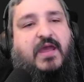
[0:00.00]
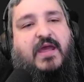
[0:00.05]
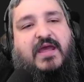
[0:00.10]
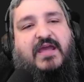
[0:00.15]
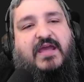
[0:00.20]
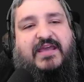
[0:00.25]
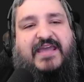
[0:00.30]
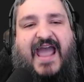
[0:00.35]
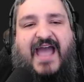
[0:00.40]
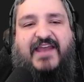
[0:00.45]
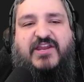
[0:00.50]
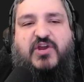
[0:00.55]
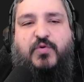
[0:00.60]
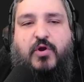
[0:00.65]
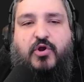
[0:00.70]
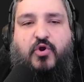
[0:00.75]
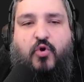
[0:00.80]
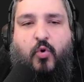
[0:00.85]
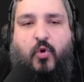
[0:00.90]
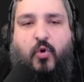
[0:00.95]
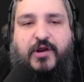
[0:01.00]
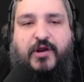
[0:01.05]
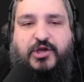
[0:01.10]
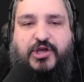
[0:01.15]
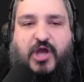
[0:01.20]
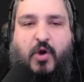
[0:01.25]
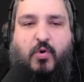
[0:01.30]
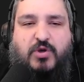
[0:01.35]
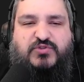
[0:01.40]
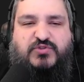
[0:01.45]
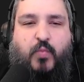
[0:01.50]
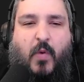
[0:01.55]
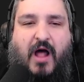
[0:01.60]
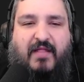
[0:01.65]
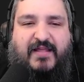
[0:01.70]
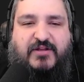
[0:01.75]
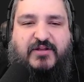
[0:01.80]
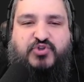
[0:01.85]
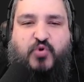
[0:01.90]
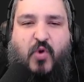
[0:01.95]
Can you record a ghost while
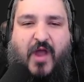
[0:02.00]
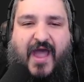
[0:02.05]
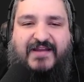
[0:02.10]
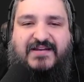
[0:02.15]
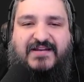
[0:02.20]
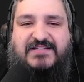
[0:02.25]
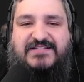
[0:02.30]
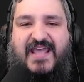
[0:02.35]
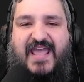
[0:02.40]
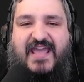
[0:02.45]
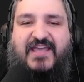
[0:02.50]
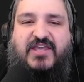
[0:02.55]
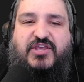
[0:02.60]
it's trying to take